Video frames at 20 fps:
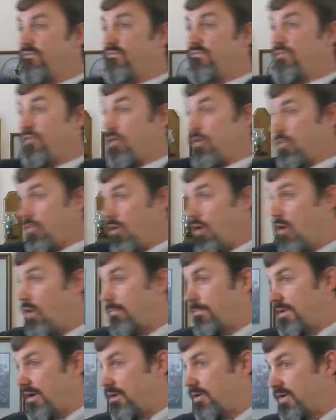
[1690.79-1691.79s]
for a
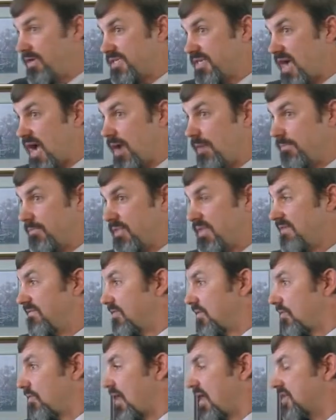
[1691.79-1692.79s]
long period of time
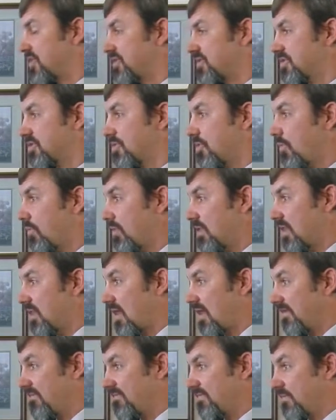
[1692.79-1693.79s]
living a righteous and holy life.